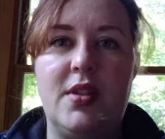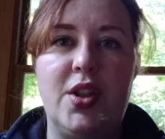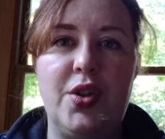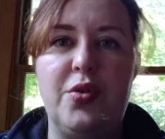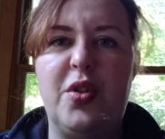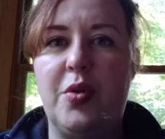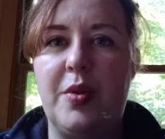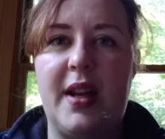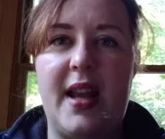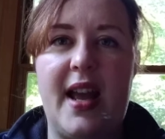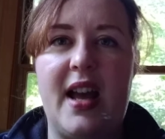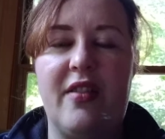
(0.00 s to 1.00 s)
two, two and a
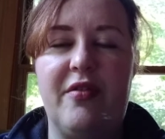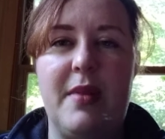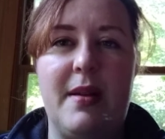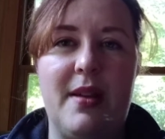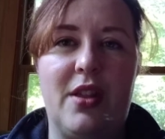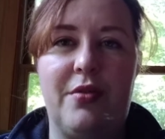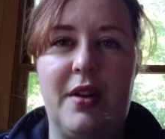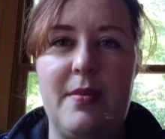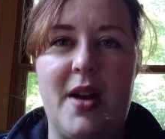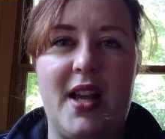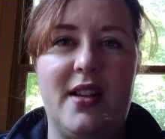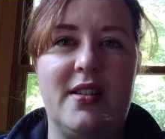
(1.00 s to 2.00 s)
half, maybe three
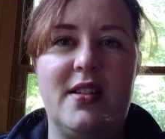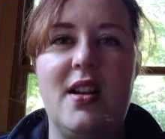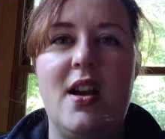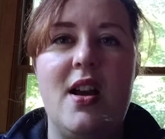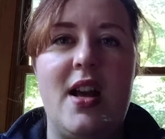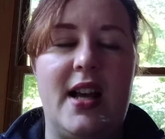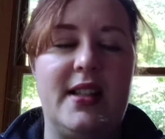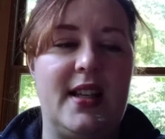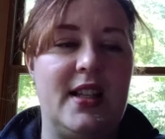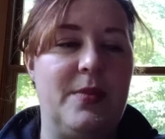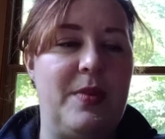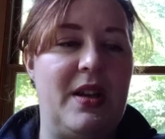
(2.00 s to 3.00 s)
miles as
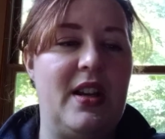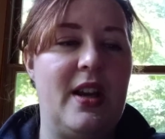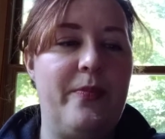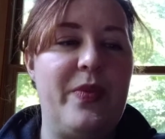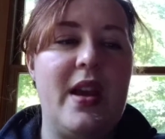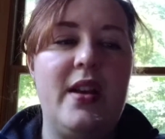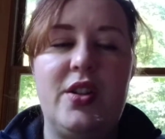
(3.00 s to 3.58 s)
I speed up.